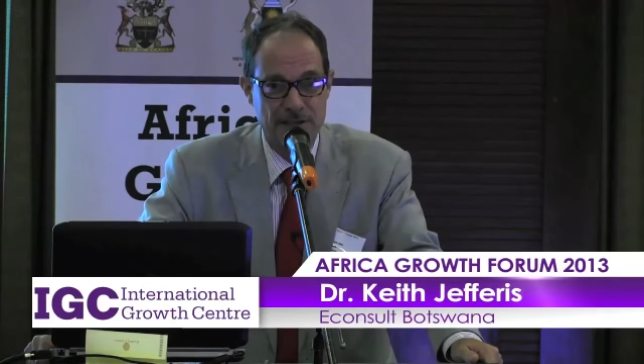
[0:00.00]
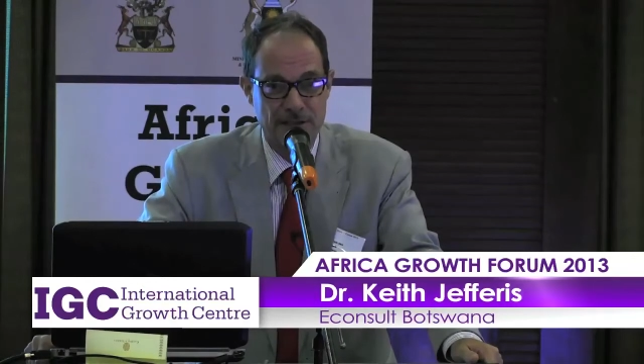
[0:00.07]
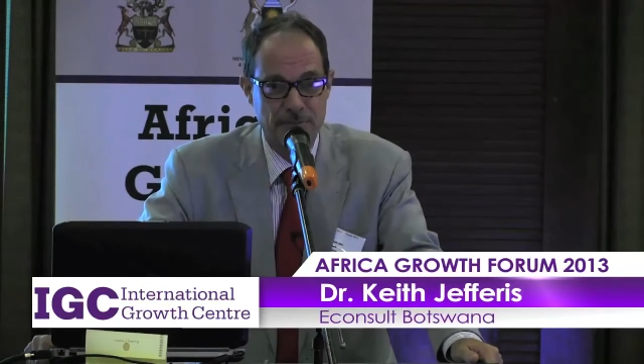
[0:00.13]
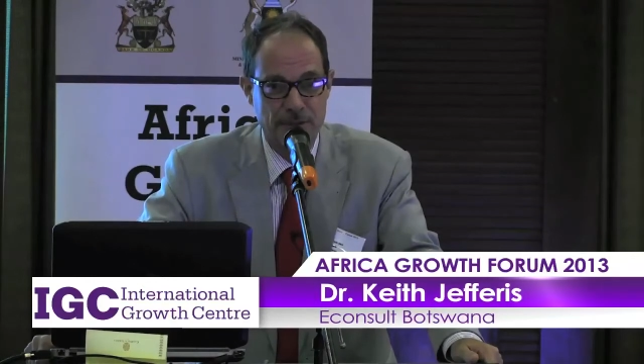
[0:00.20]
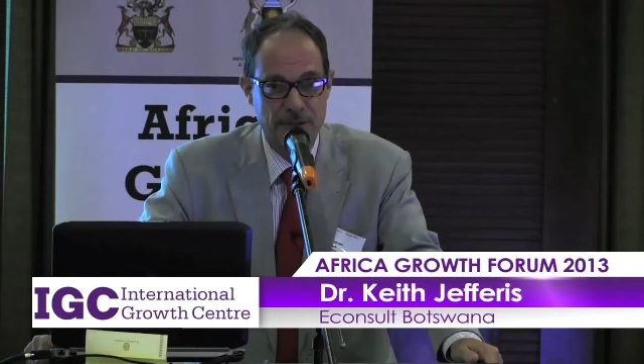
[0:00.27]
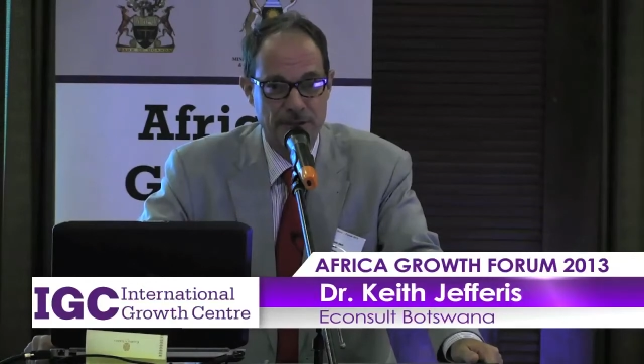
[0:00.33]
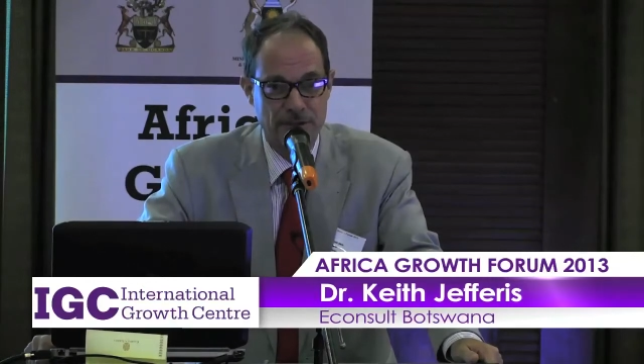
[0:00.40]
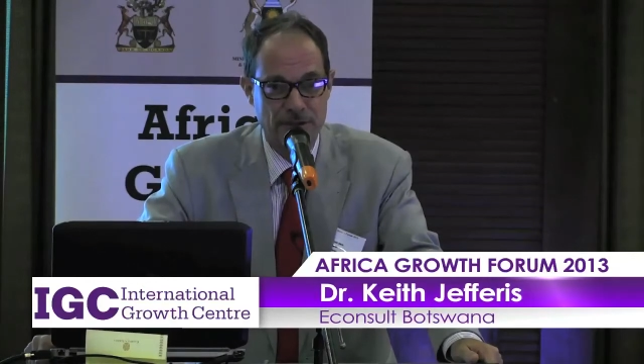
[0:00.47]
it's a
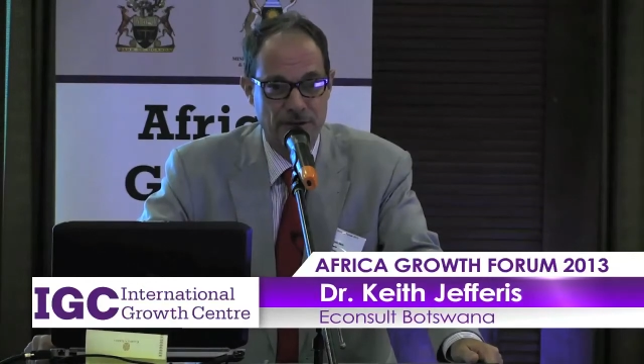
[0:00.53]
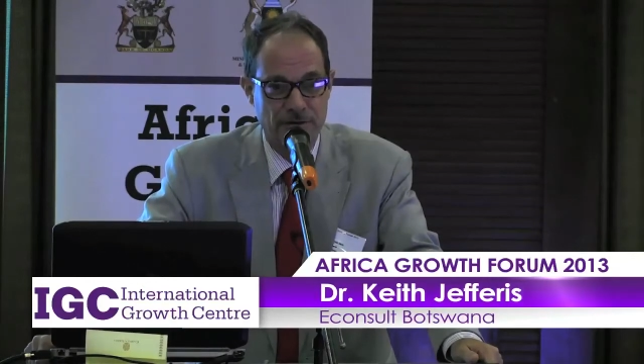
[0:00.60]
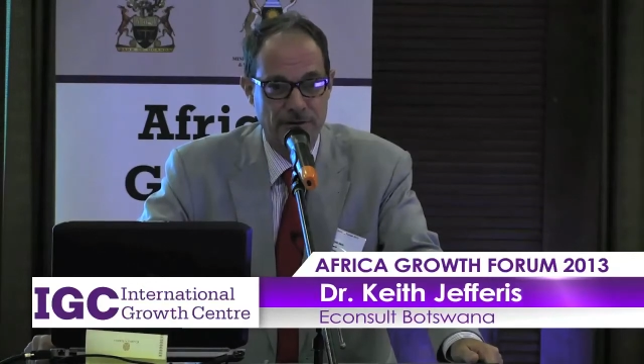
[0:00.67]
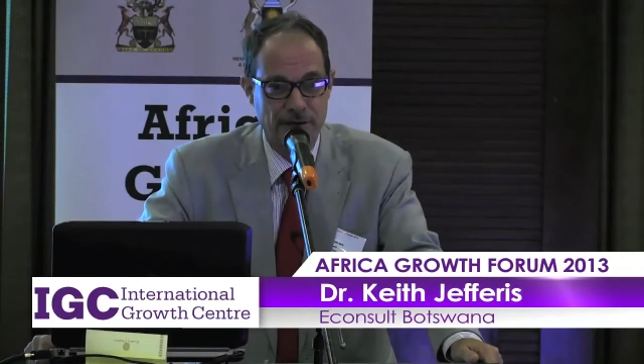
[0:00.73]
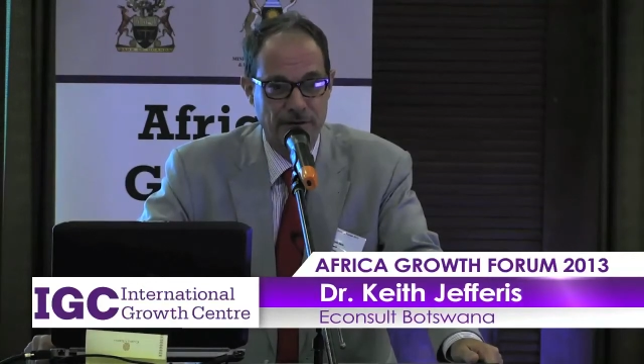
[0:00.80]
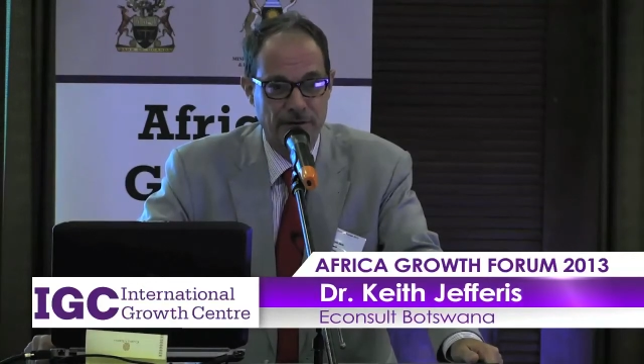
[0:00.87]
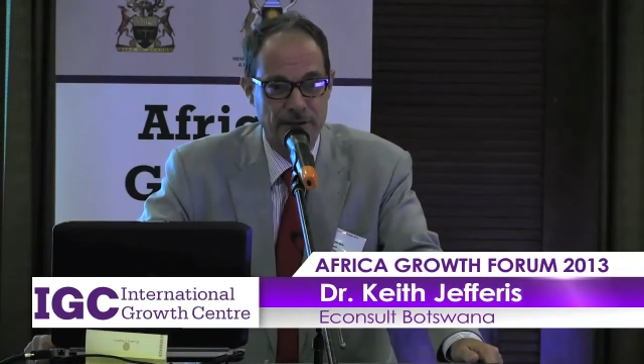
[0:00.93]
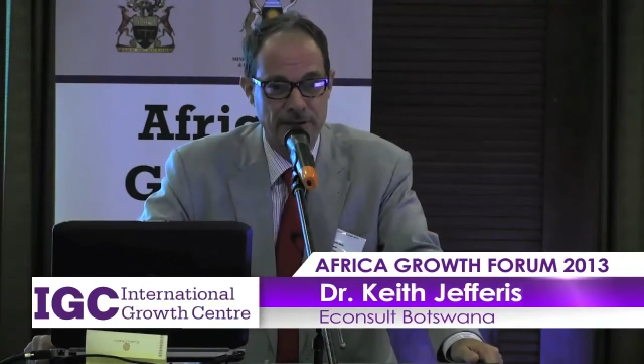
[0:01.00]
big
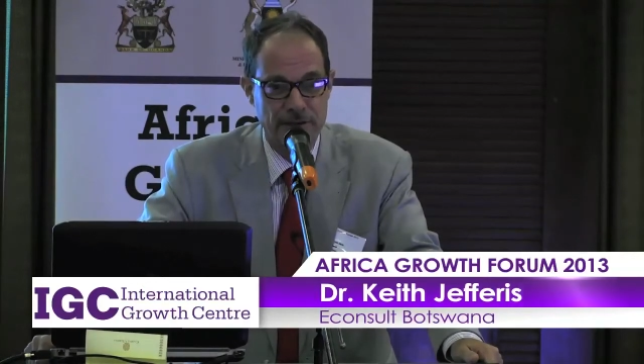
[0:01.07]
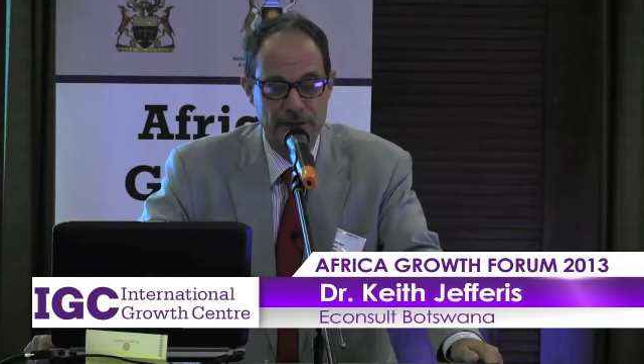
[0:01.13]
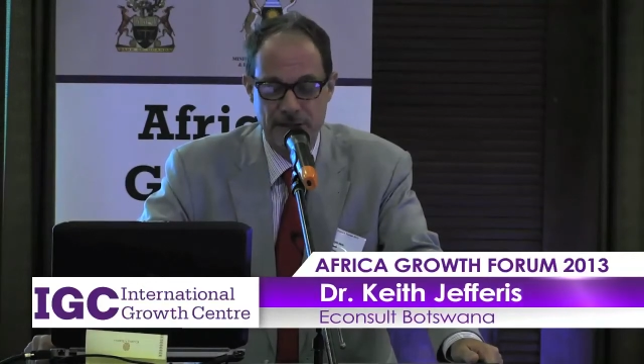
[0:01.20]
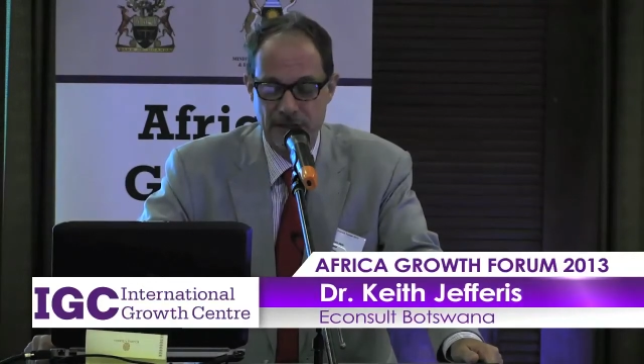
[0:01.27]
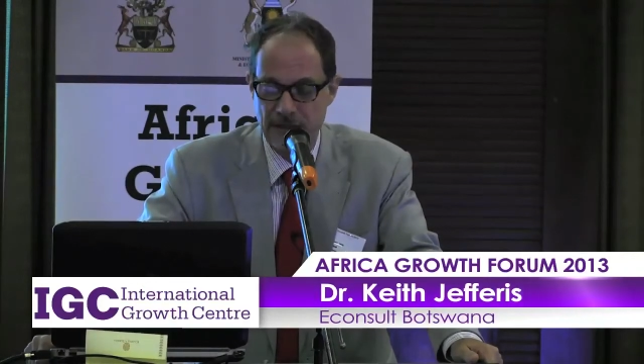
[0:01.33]
turnaround needed,